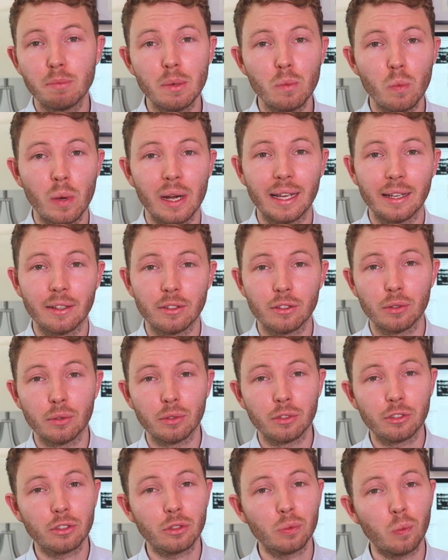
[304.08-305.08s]
be willing to
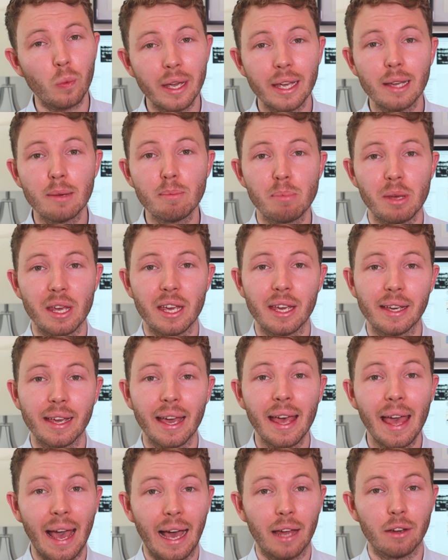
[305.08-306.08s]
swing big
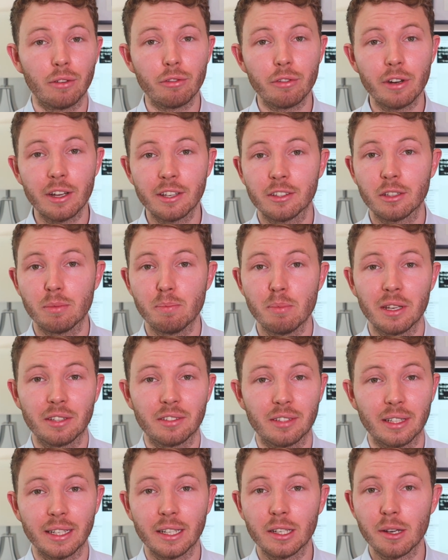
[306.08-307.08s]
and risk
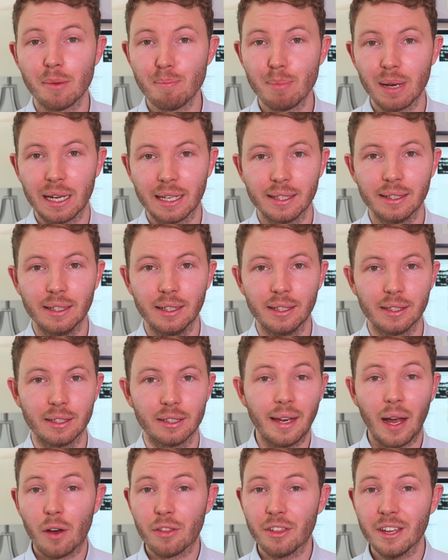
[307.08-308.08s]
missing completely.
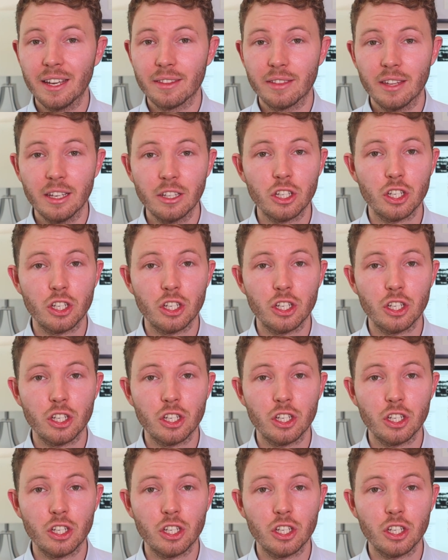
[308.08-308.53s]
Now, I think this